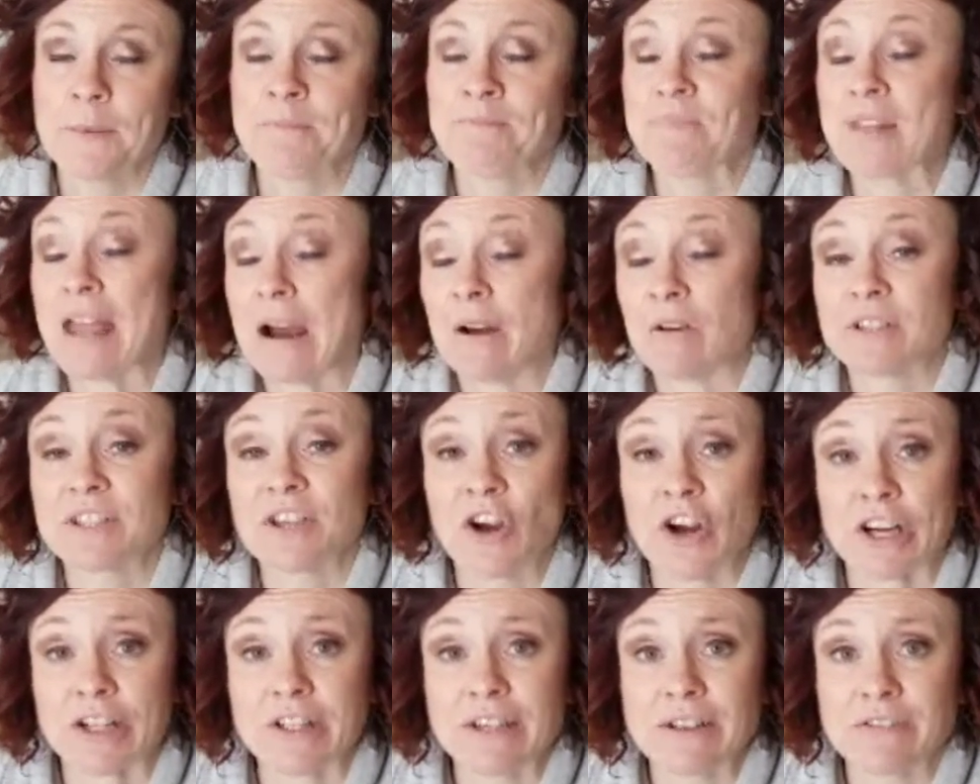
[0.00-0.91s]
Now, it's
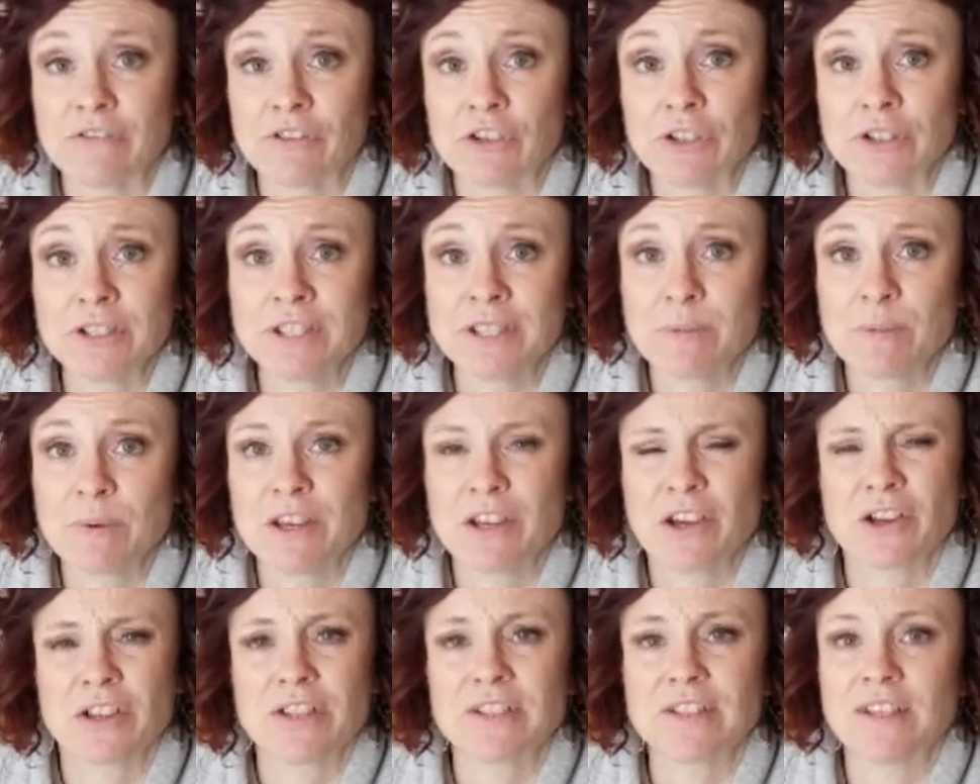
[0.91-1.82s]
hard at first
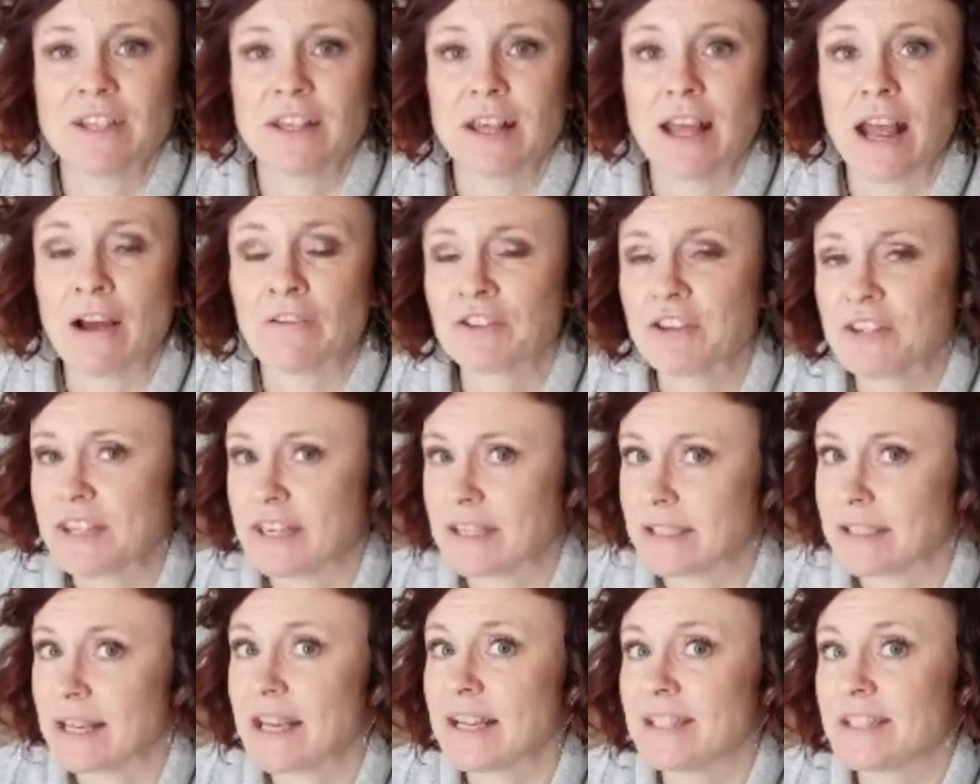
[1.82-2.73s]
because everything
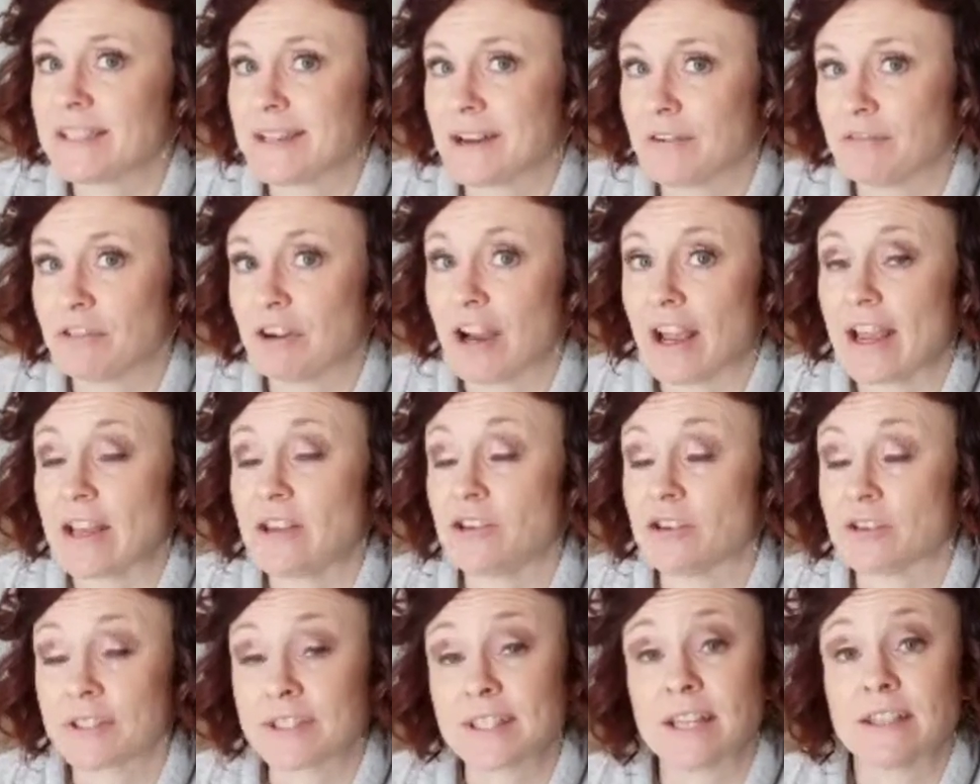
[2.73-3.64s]
tastes different and
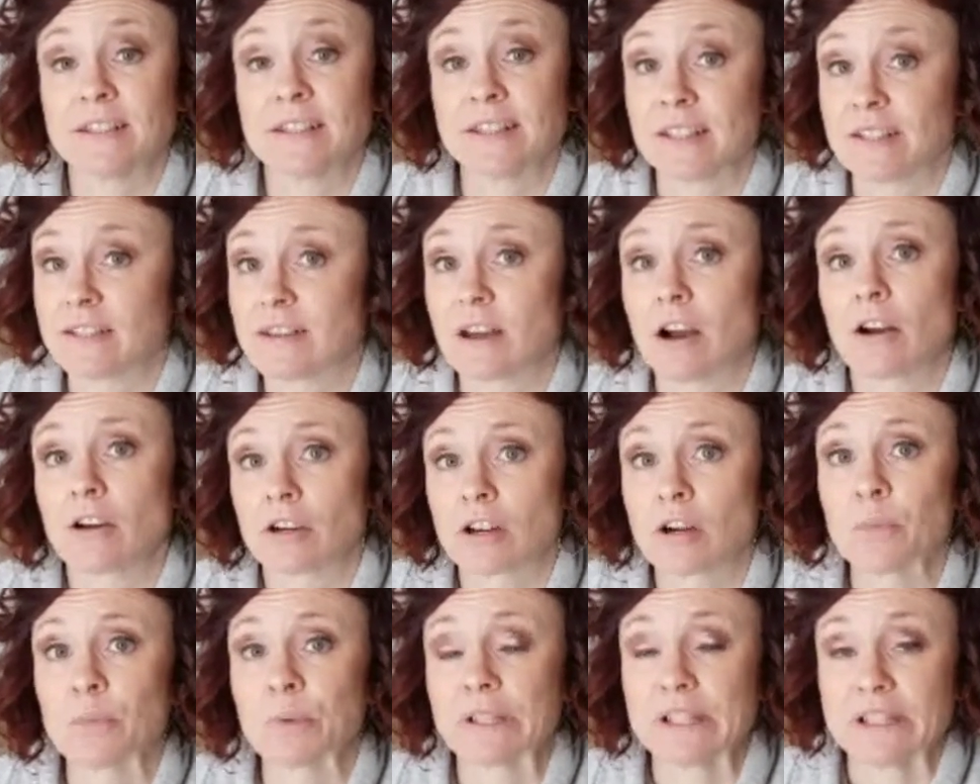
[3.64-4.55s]
your senses are
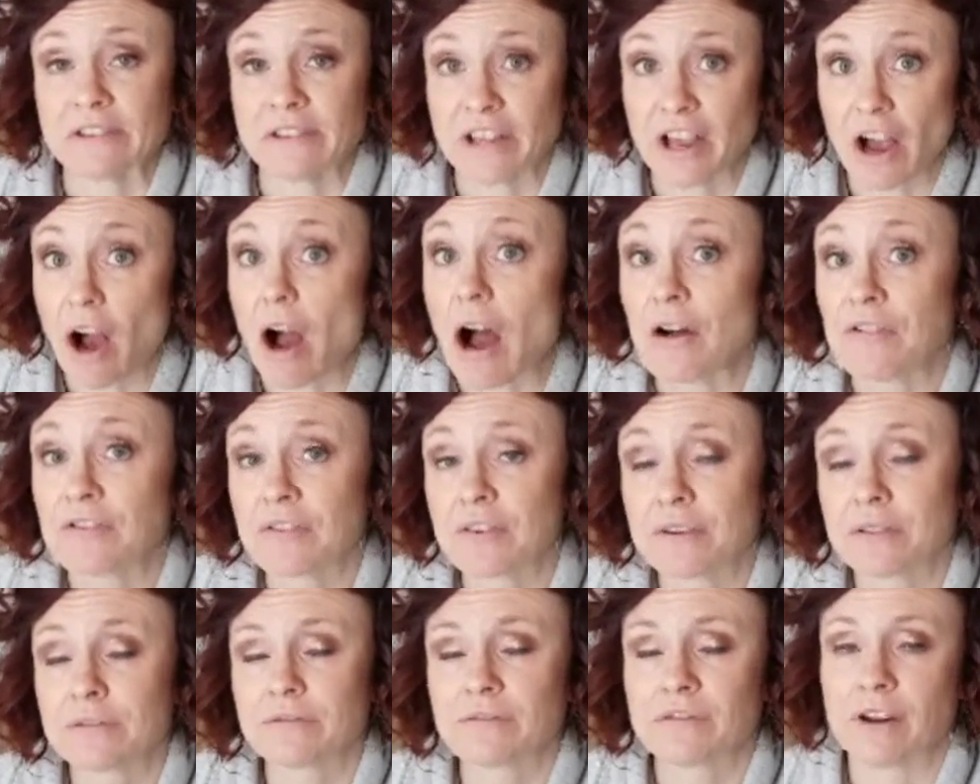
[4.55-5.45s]
completely off
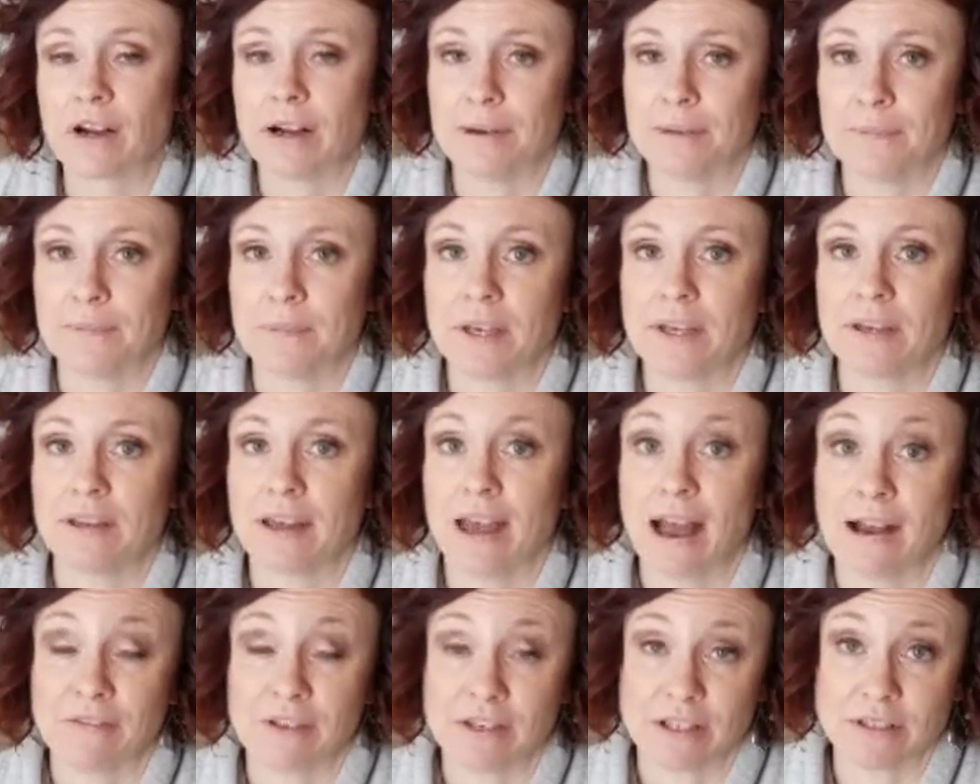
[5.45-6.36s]
from
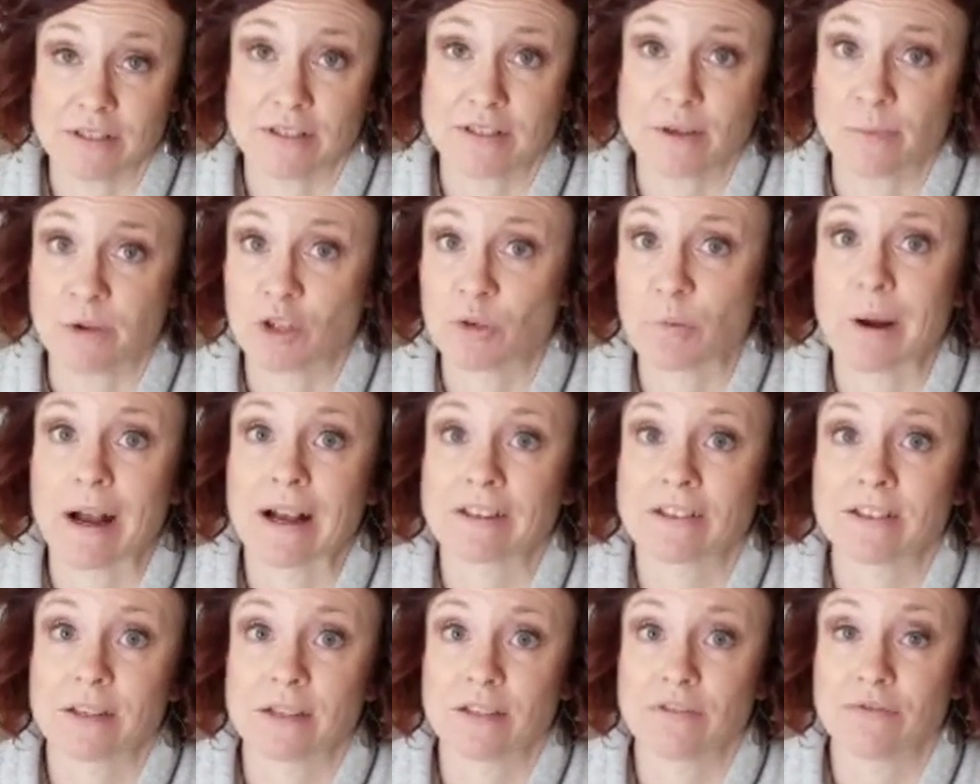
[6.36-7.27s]
having so much
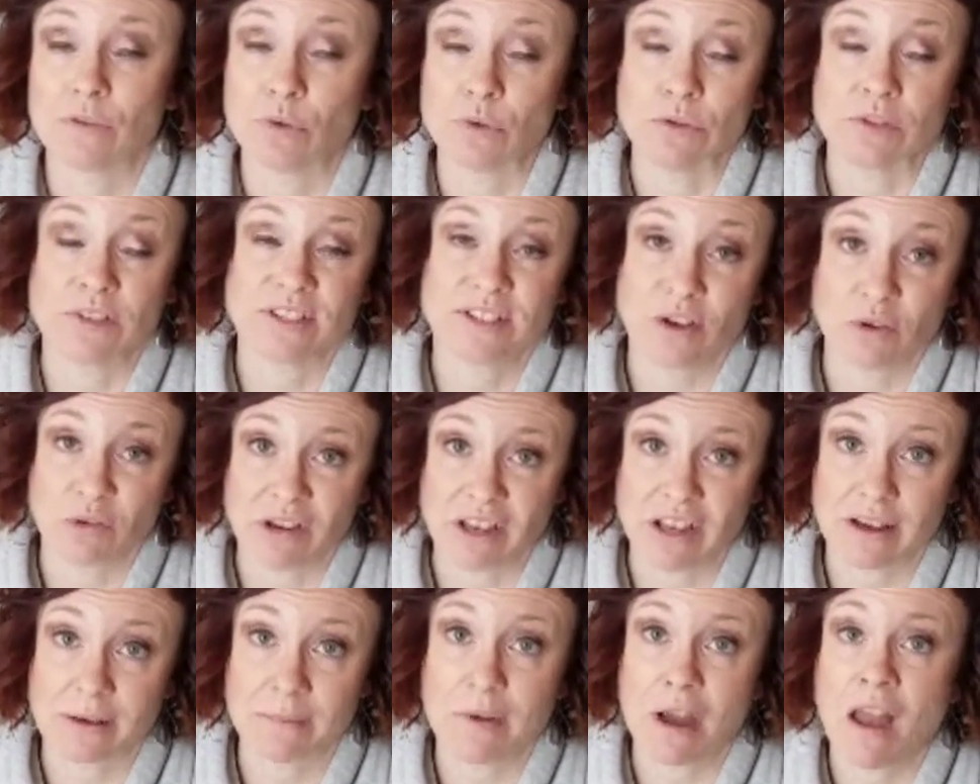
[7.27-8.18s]
processed food,
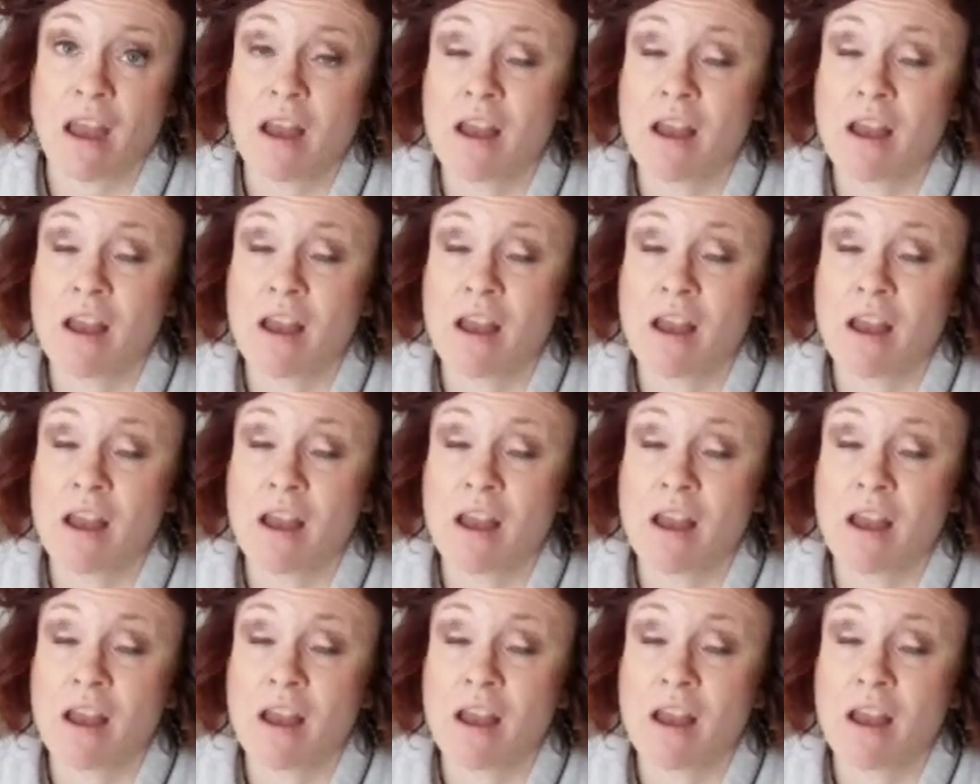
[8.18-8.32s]
sodium,